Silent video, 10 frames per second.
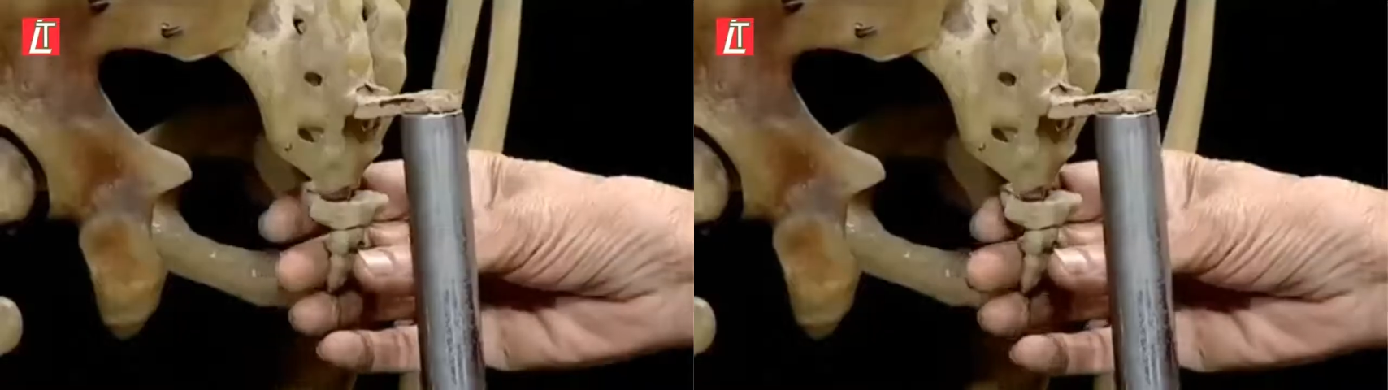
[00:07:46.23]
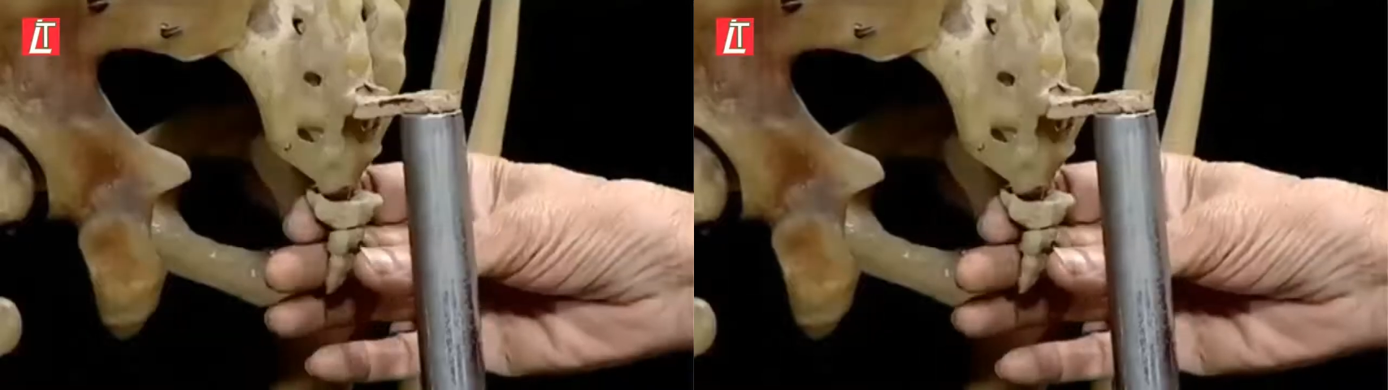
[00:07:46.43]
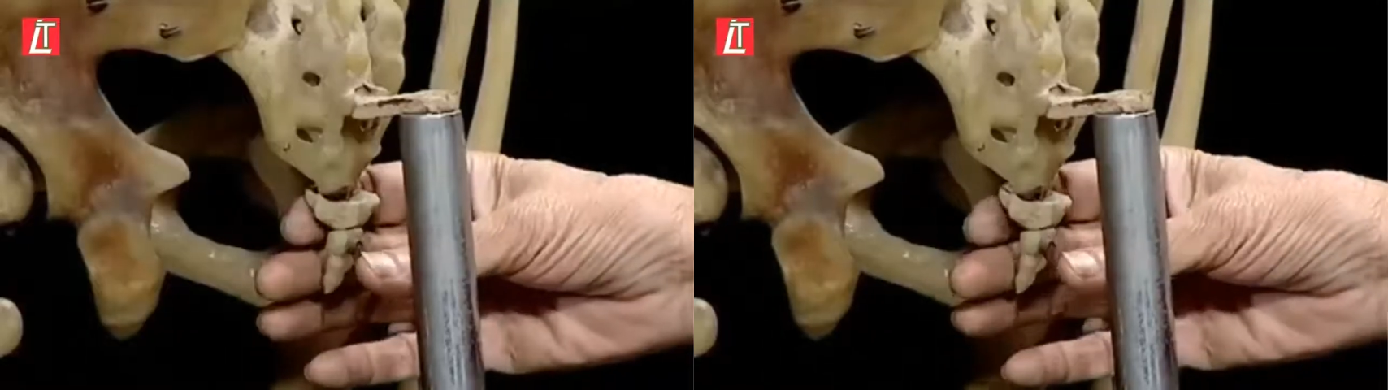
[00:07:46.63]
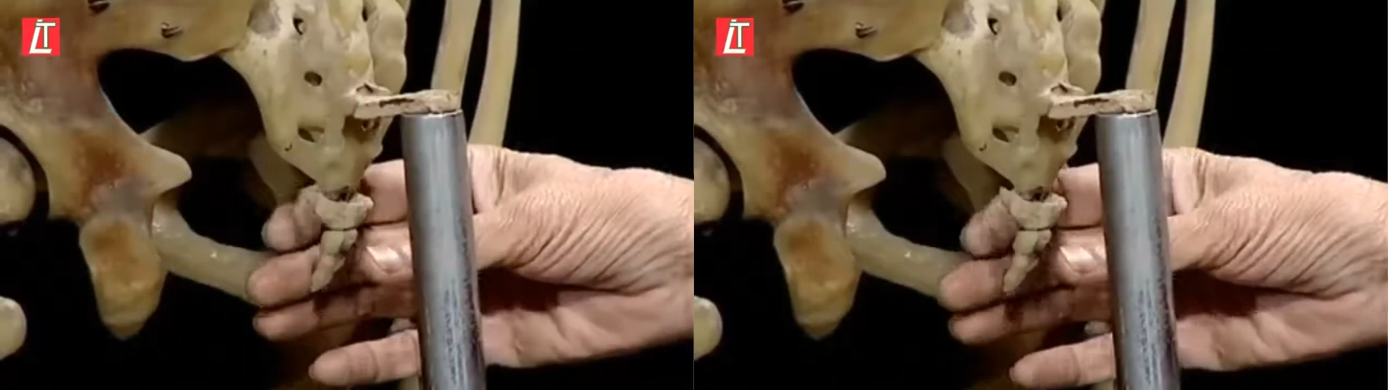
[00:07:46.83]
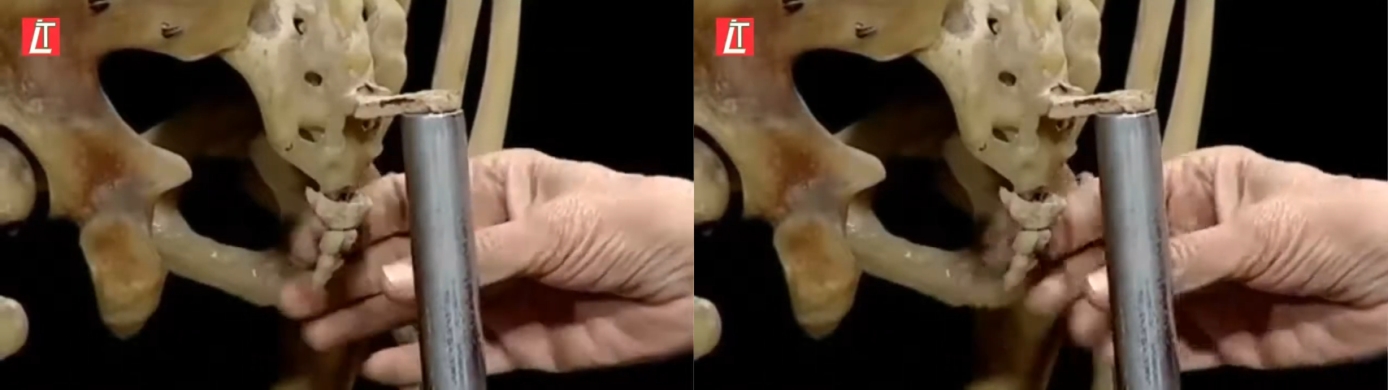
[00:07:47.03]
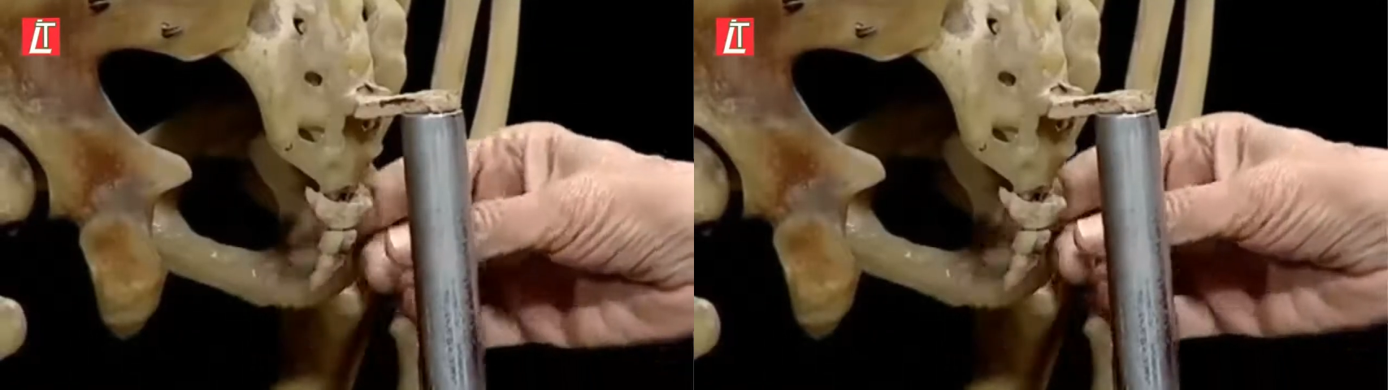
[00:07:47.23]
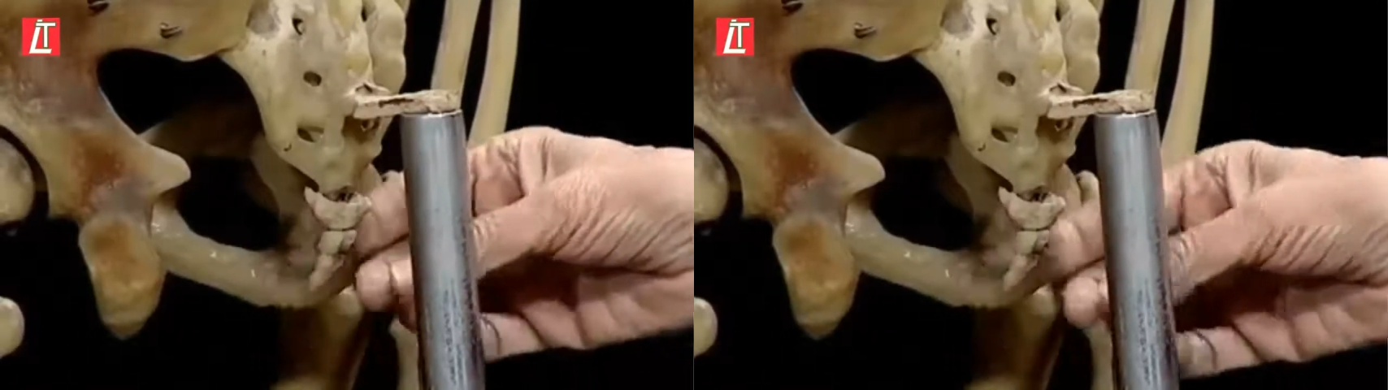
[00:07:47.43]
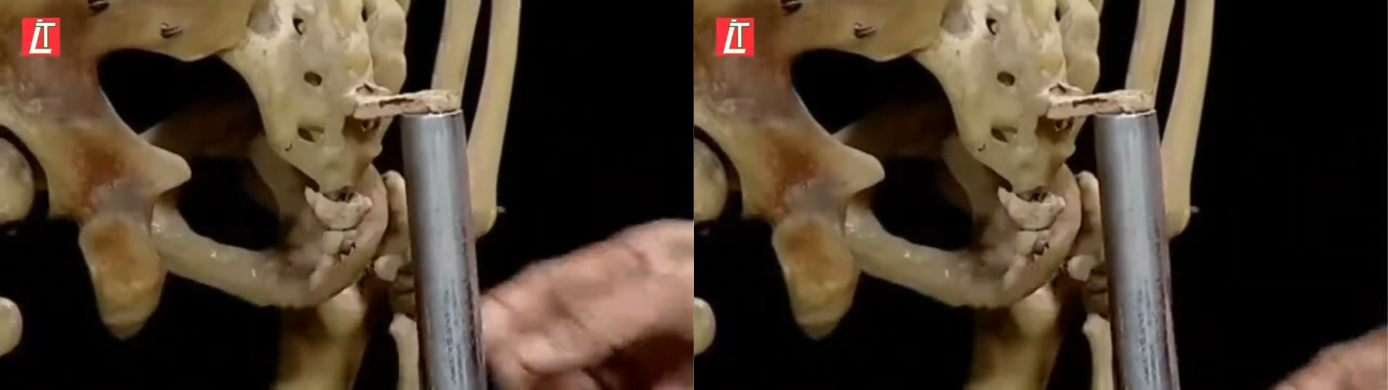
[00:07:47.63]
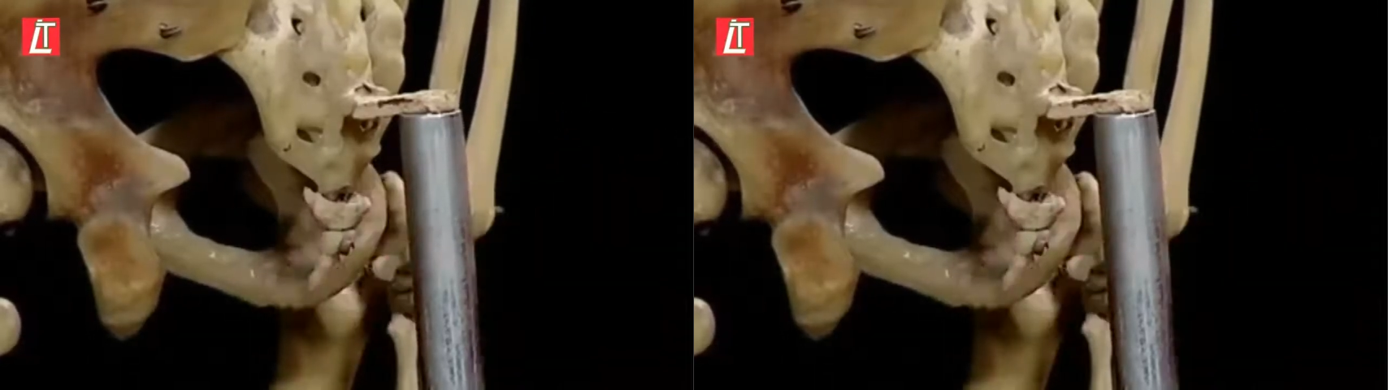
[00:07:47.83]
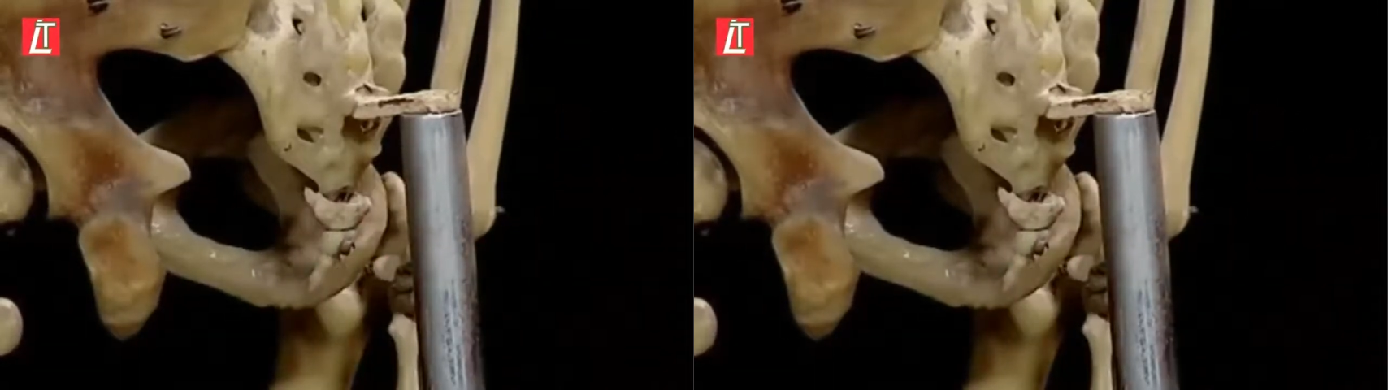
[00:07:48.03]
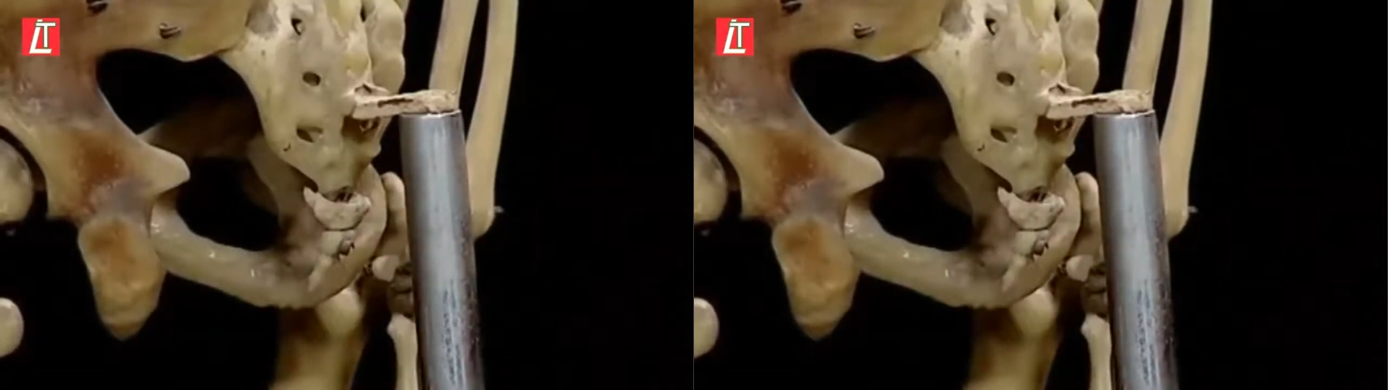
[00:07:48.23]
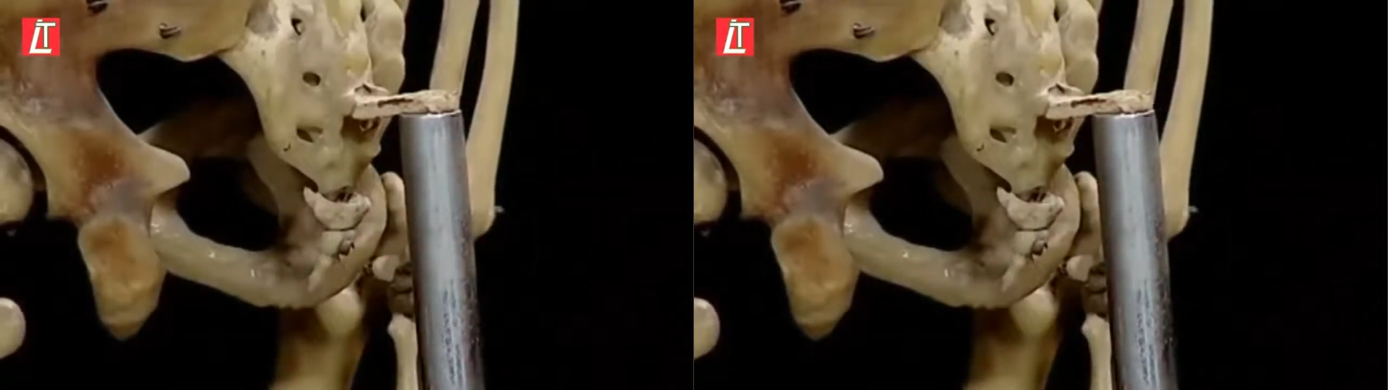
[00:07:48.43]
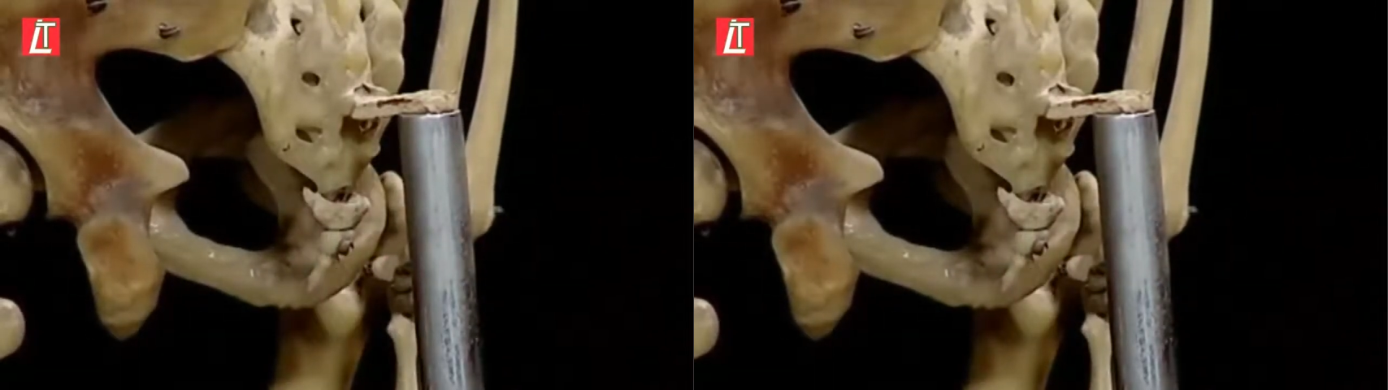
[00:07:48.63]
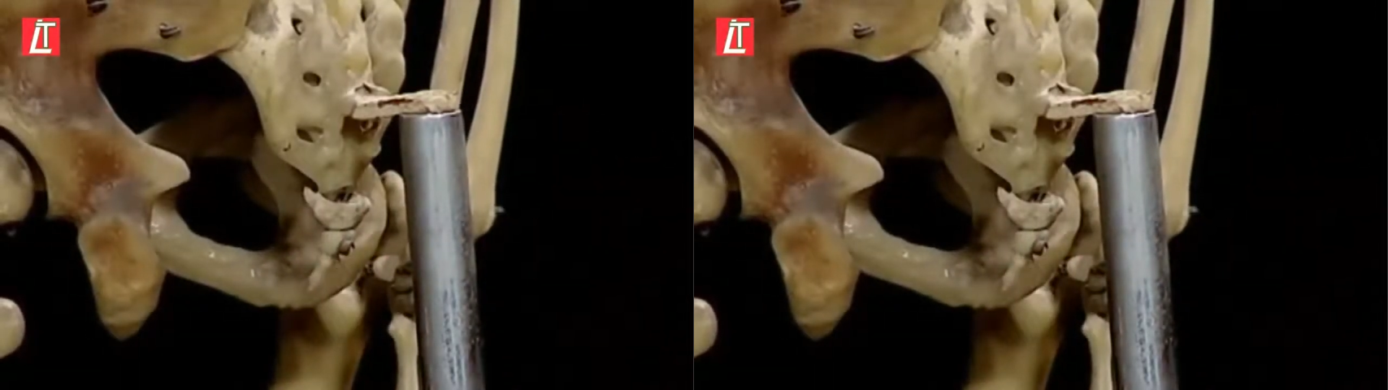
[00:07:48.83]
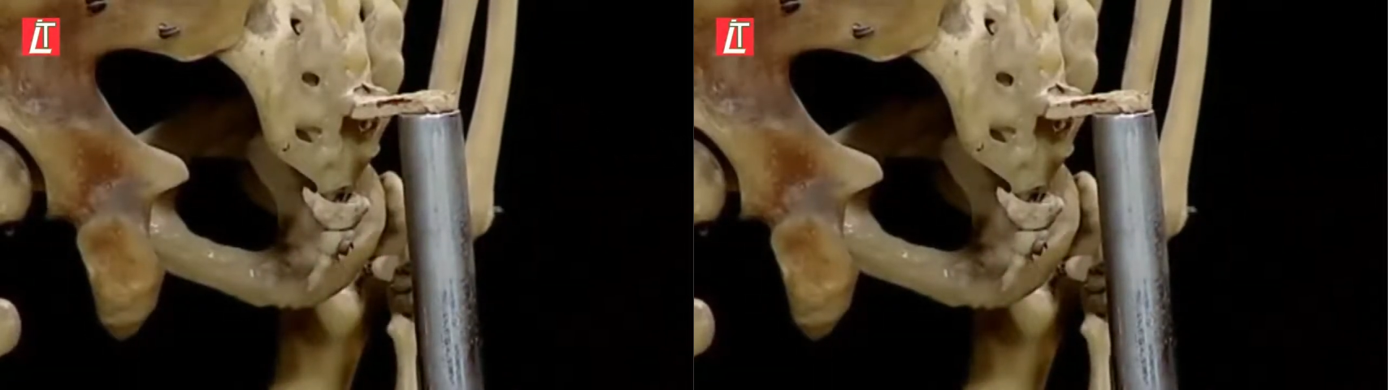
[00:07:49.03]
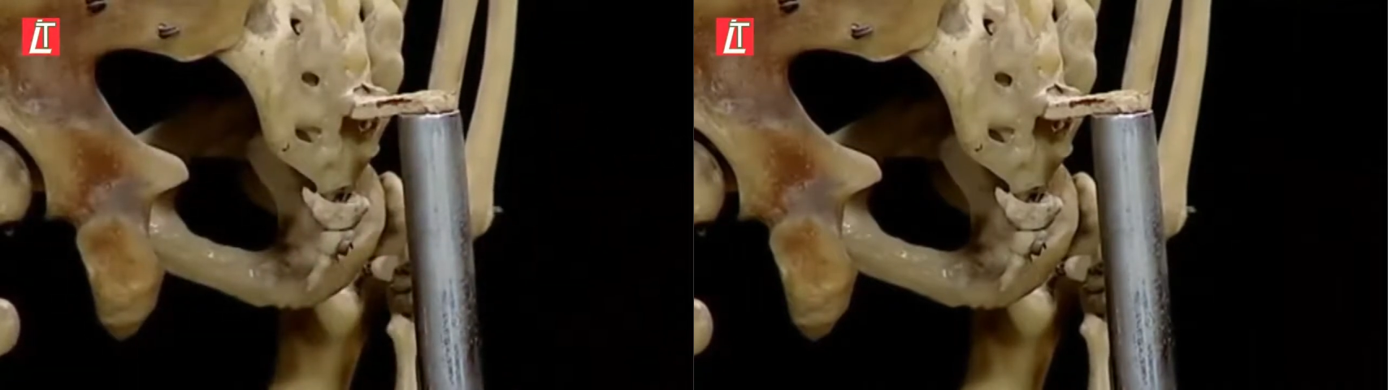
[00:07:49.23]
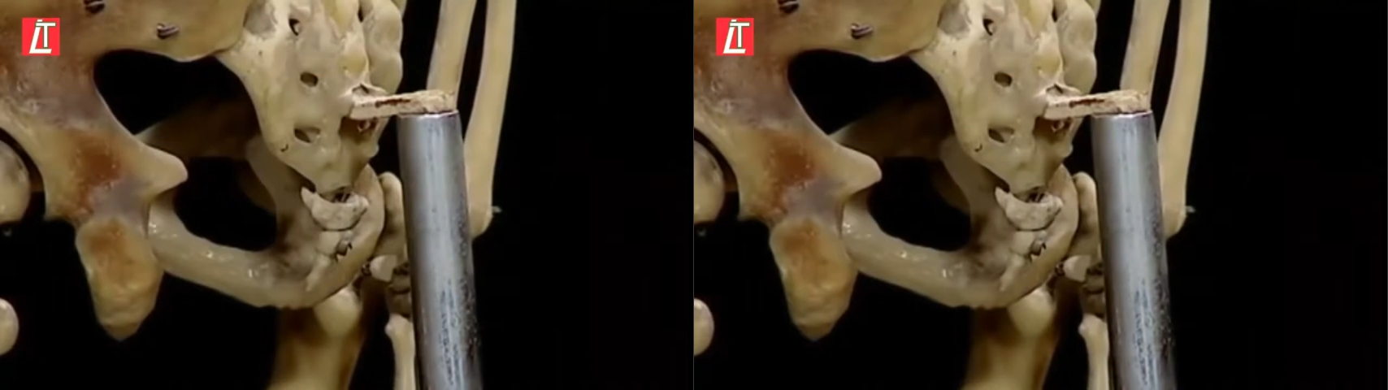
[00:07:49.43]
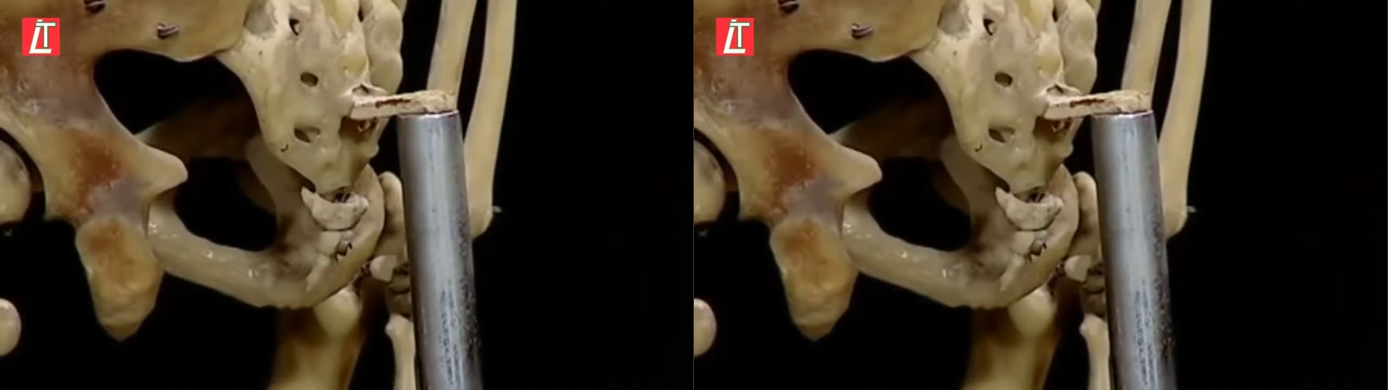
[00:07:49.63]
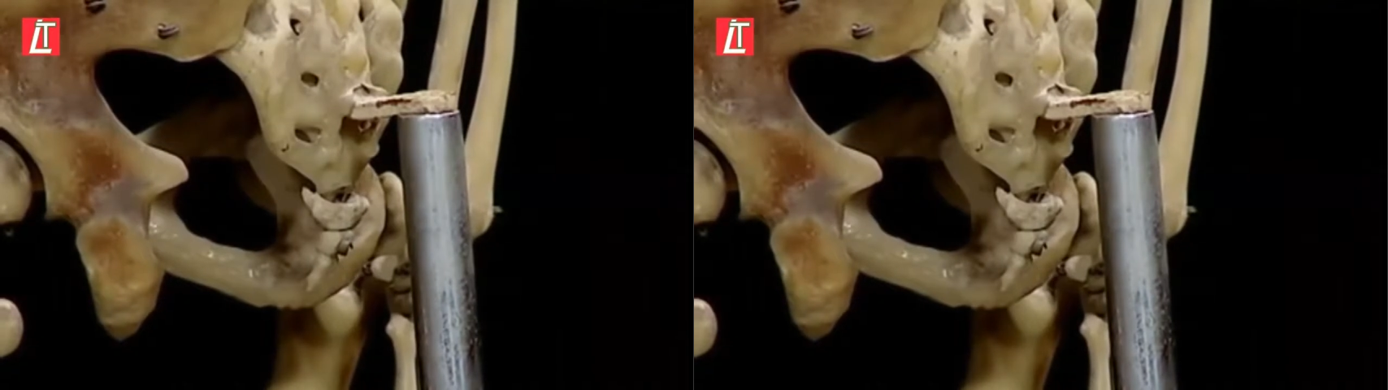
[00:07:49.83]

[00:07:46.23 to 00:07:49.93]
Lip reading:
(no speaker visible)